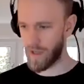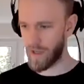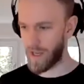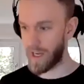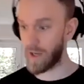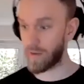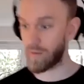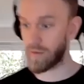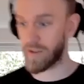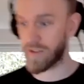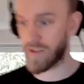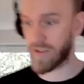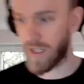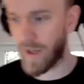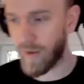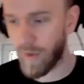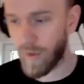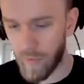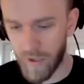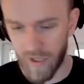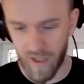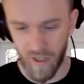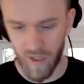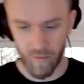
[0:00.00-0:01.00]
I
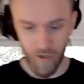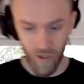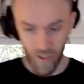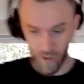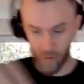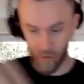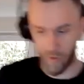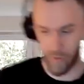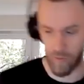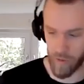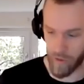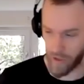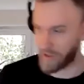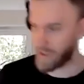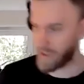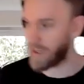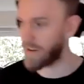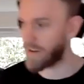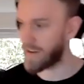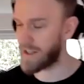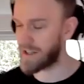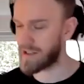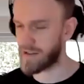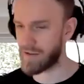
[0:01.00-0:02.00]
will pick the ball up and put it
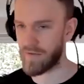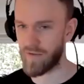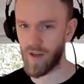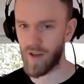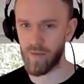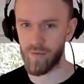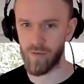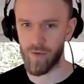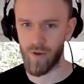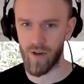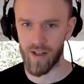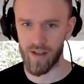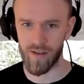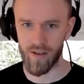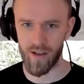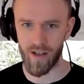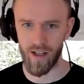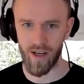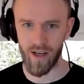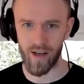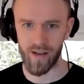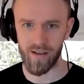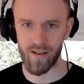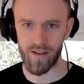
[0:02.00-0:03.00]
down as if I'm ready to
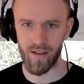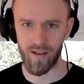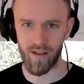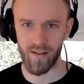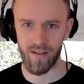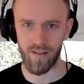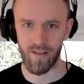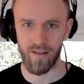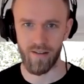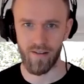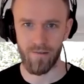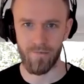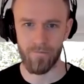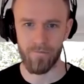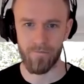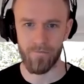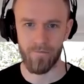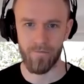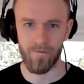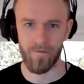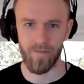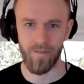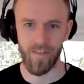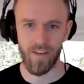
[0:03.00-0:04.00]
hit it.
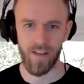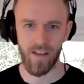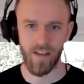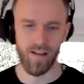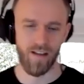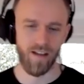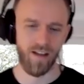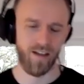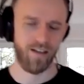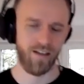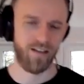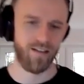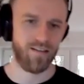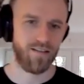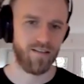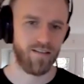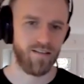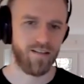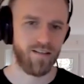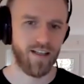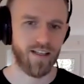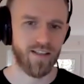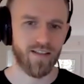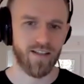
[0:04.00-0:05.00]
And
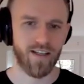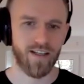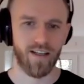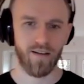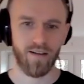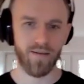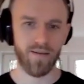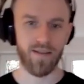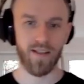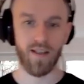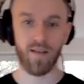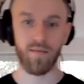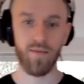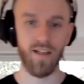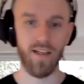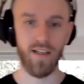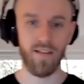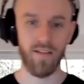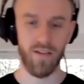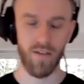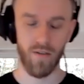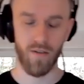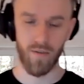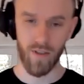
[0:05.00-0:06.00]
that's kind of the same that
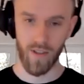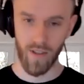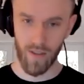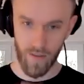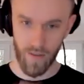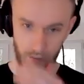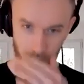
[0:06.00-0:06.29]
he's doing.